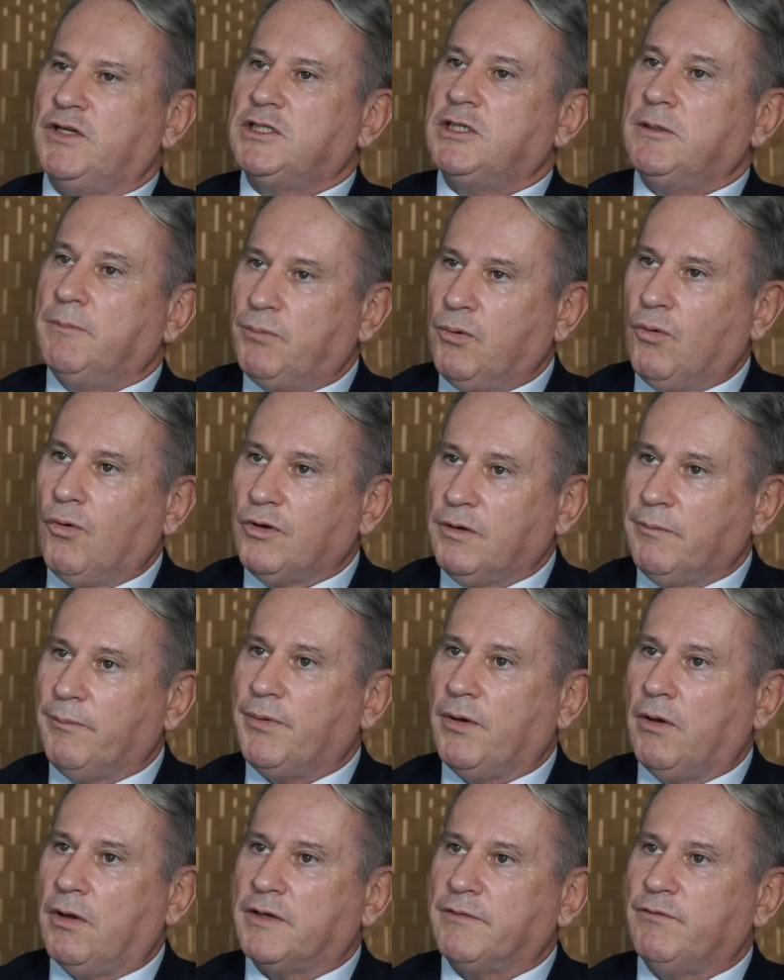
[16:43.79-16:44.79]
It's an important
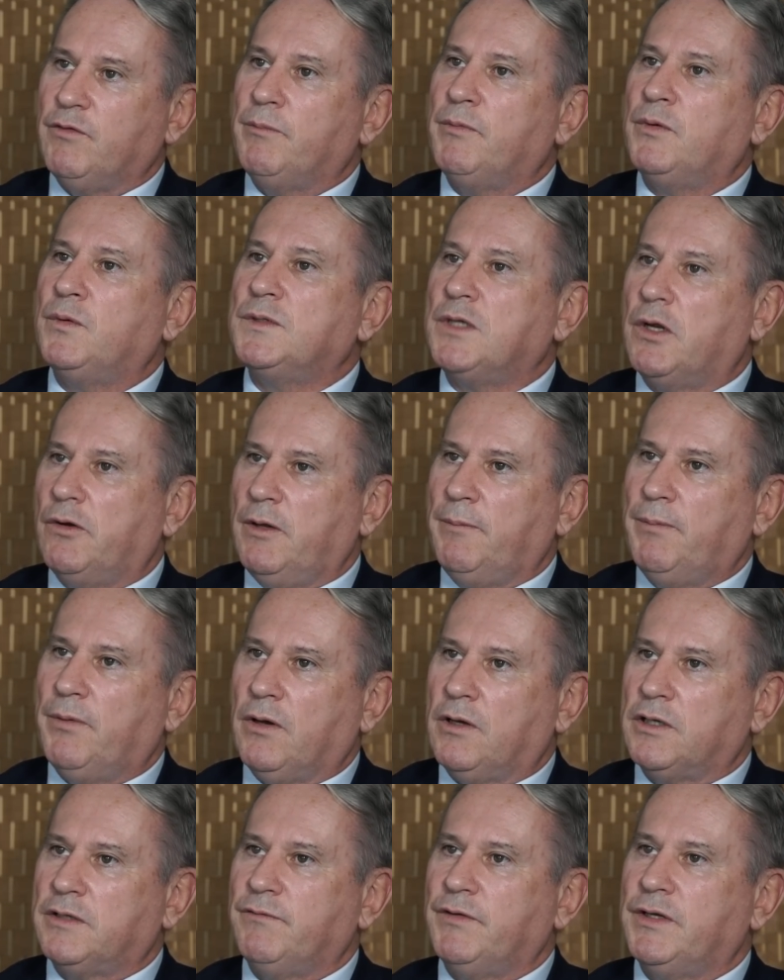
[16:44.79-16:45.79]
part of it, but it was only
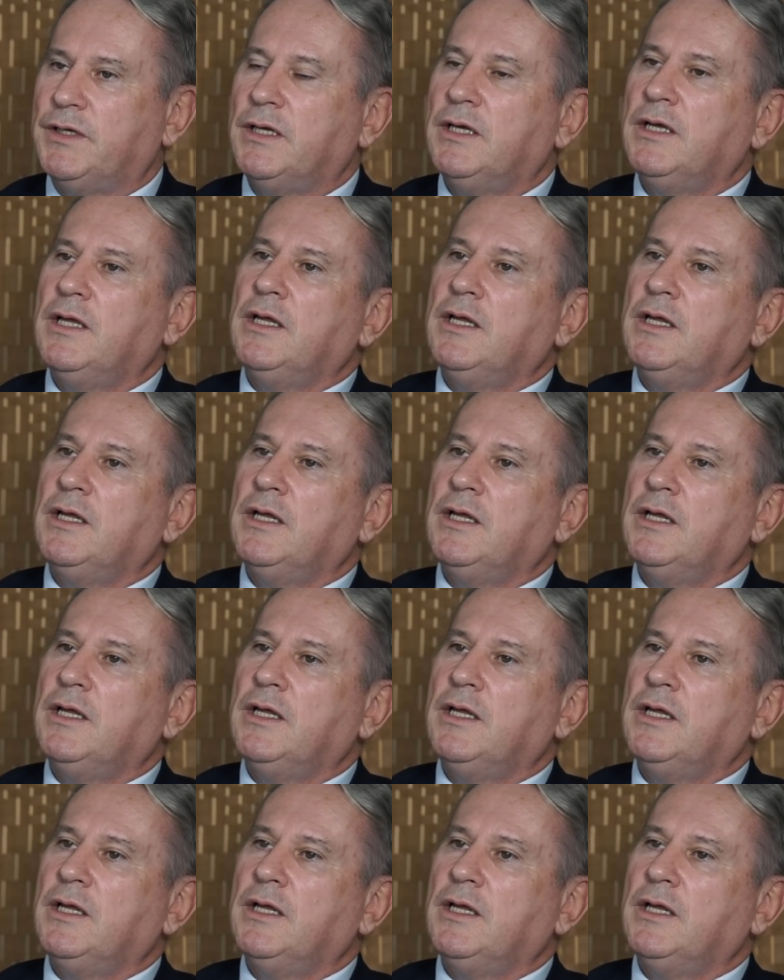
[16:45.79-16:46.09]
part of it.